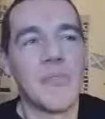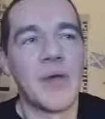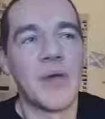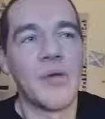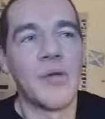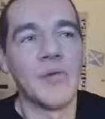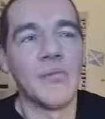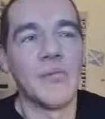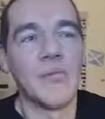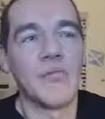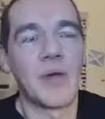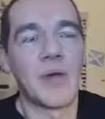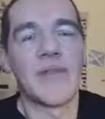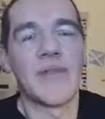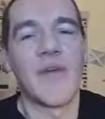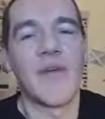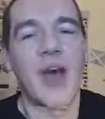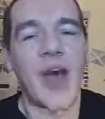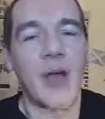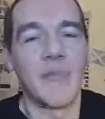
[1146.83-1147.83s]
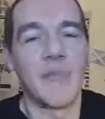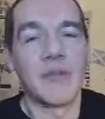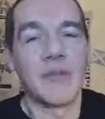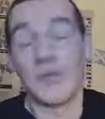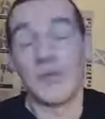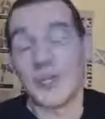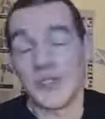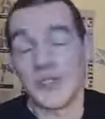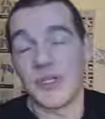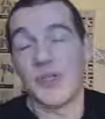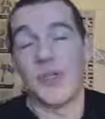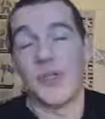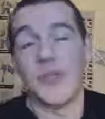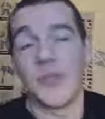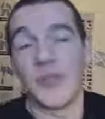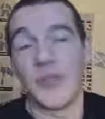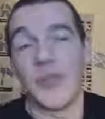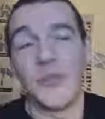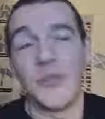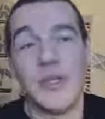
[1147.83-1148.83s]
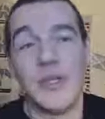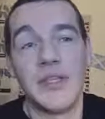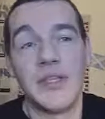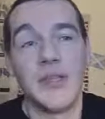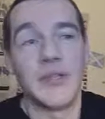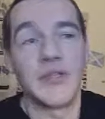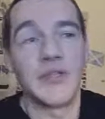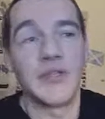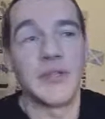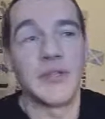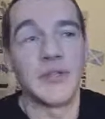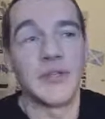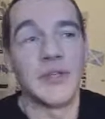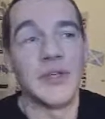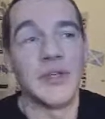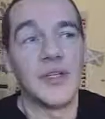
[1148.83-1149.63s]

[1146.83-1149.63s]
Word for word: my own private army, which is another good wee touch.